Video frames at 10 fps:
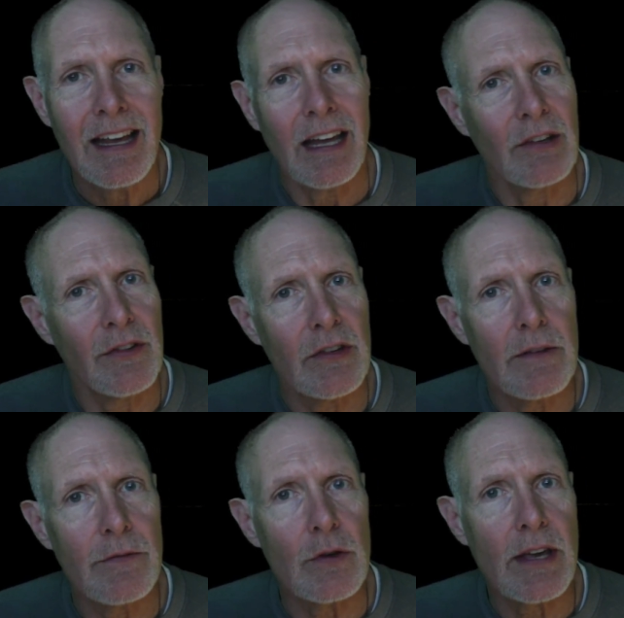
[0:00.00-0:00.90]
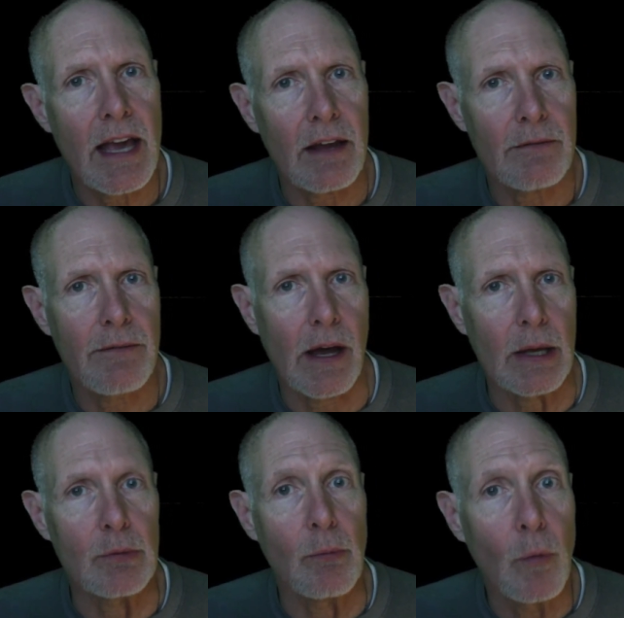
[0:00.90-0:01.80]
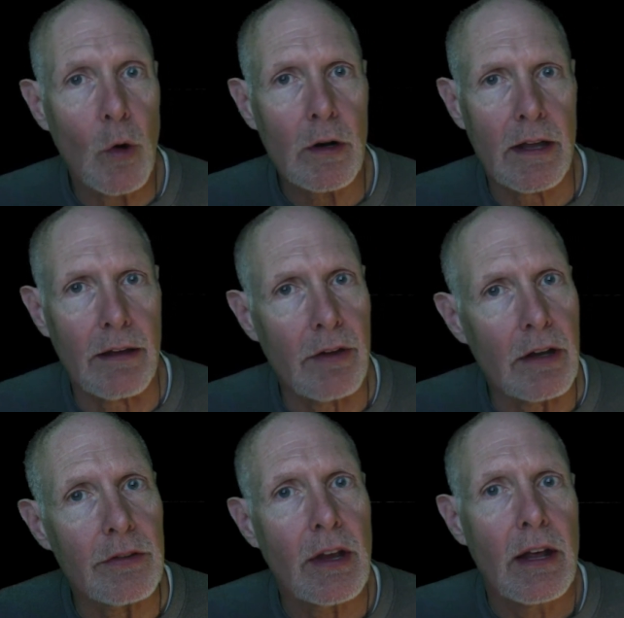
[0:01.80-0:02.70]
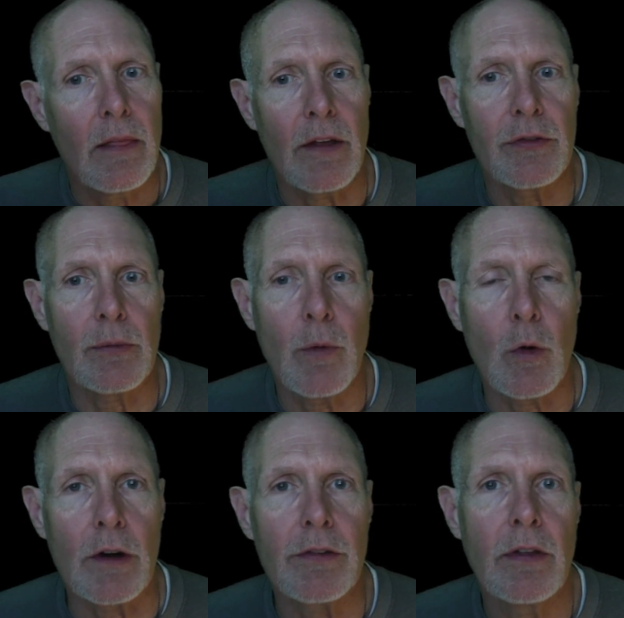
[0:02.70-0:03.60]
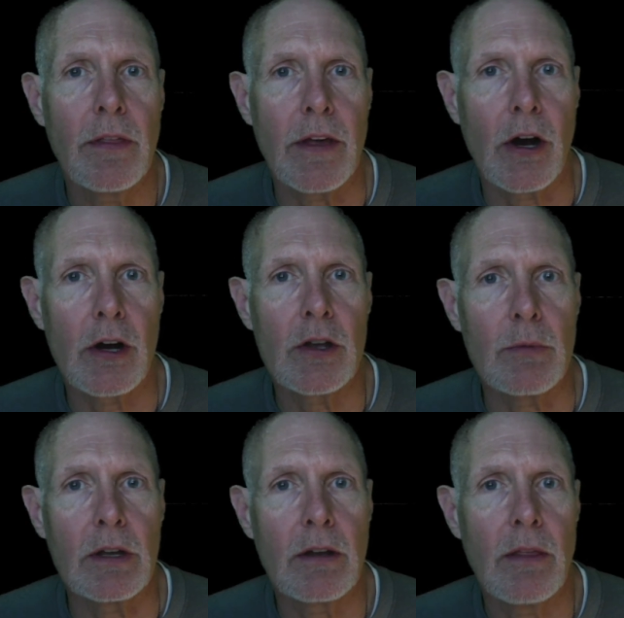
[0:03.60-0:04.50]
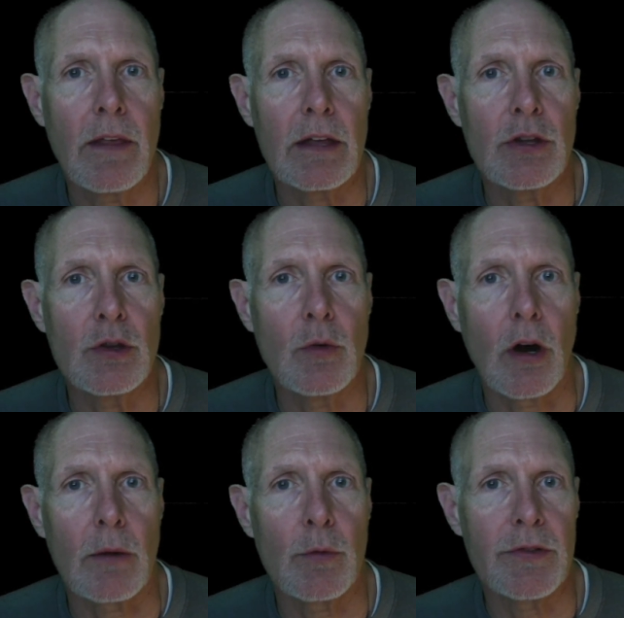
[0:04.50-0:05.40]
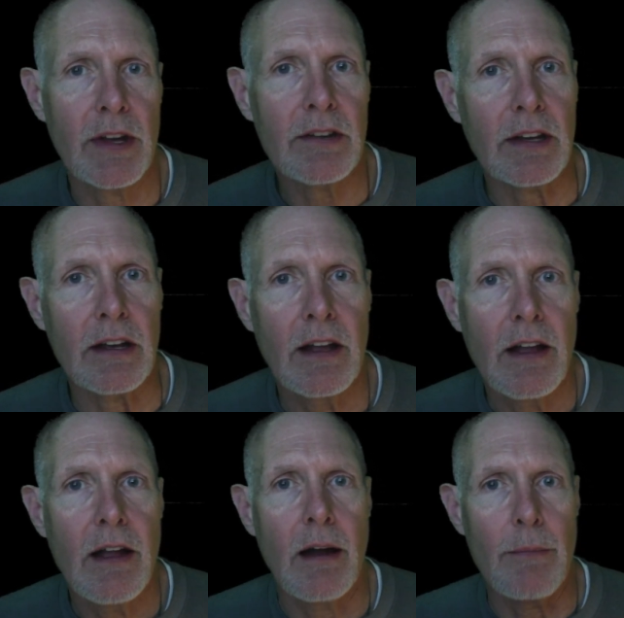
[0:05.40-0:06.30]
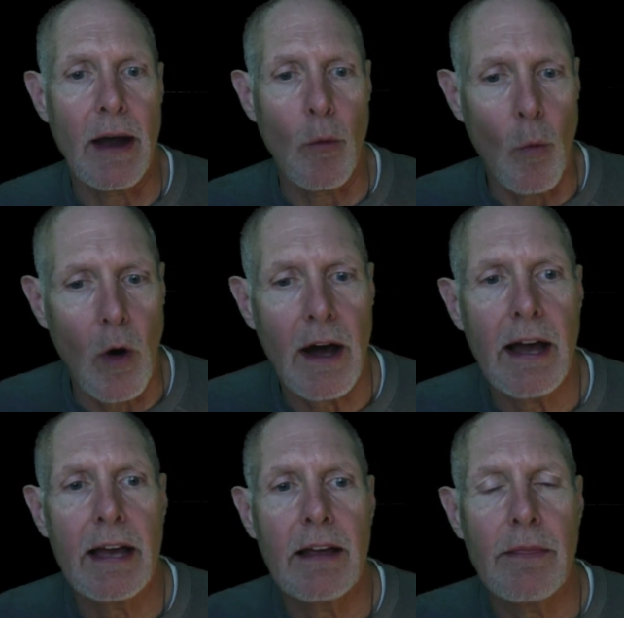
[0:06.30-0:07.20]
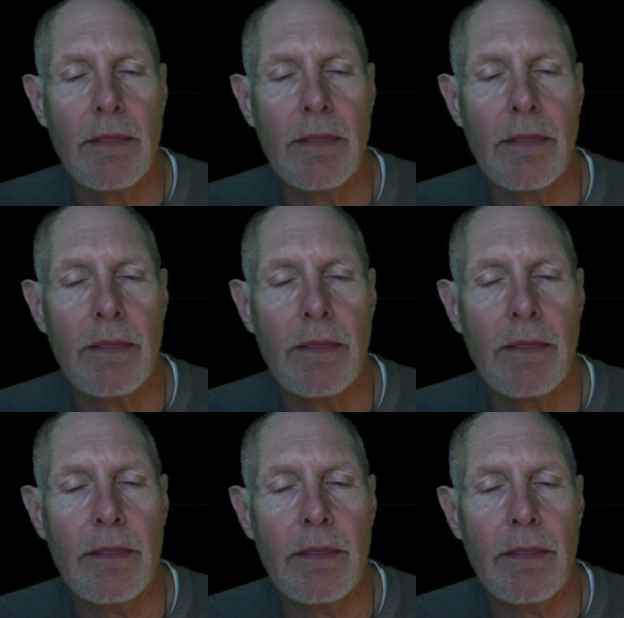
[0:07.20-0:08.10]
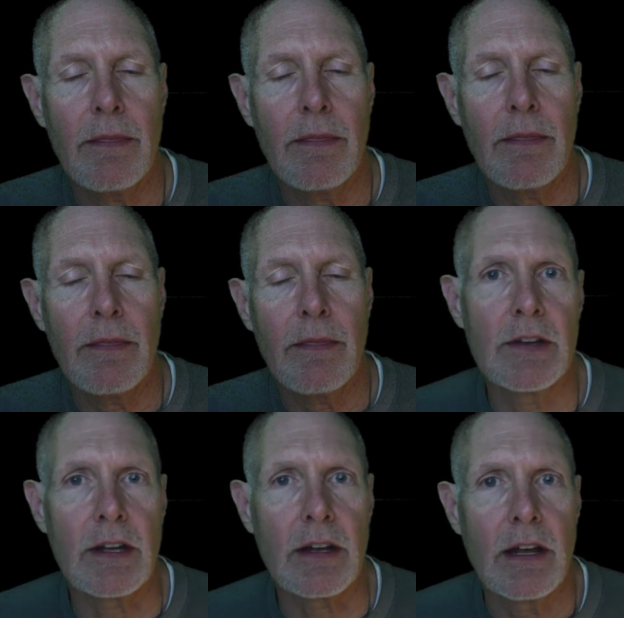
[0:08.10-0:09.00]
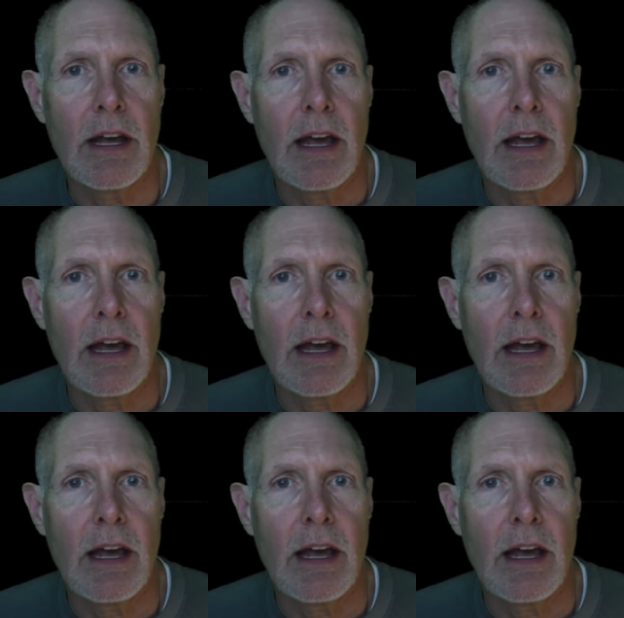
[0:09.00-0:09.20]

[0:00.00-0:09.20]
and to see if you can't find more evidence that supports the argument that you are presenting about why the number of breaths did what they did